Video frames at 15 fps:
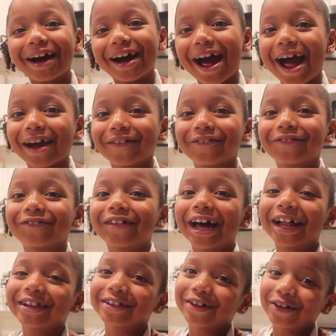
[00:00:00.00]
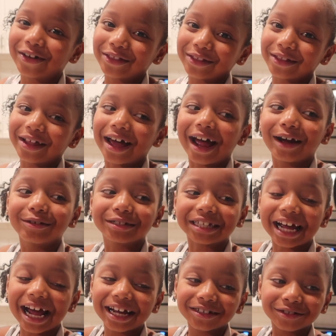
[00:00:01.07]
I was
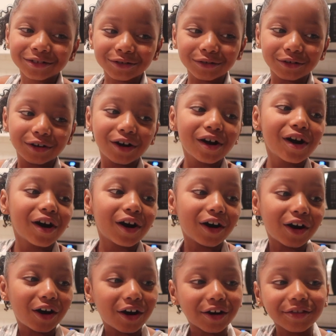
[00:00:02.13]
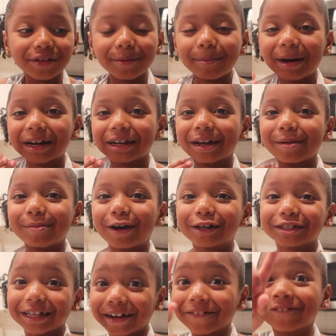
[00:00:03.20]
at school on the monkey
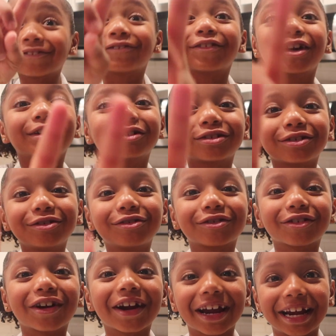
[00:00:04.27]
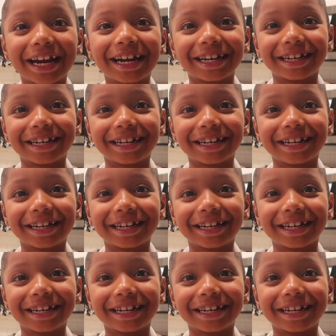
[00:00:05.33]
bars in first grade.